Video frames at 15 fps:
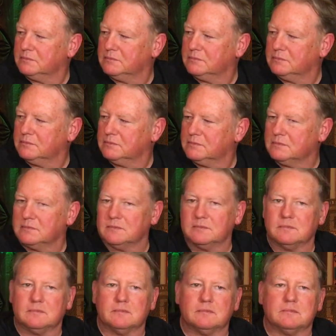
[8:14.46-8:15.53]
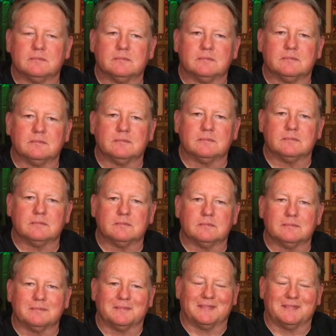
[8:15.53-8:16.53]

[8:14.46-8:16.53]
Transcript: (not speaking)